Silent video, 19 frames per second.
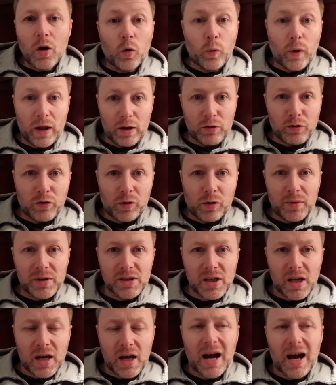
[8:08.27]
waiting for him to
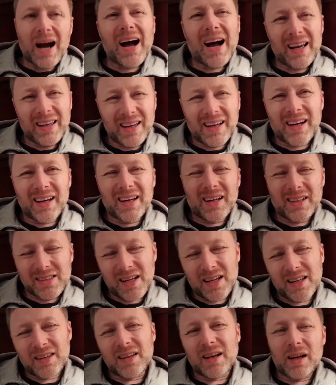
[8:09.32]
say, I
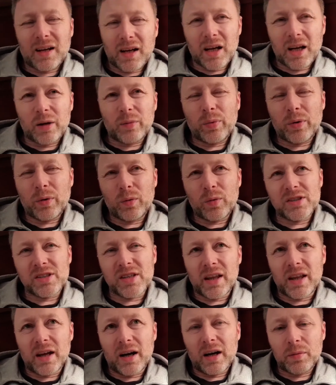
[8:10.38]
said but it
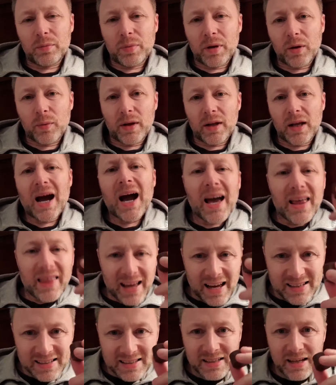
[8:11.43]
wasn't that. But he went,
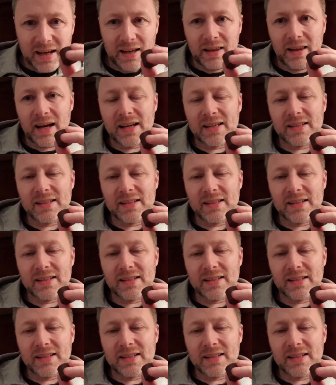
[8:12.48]
that's it.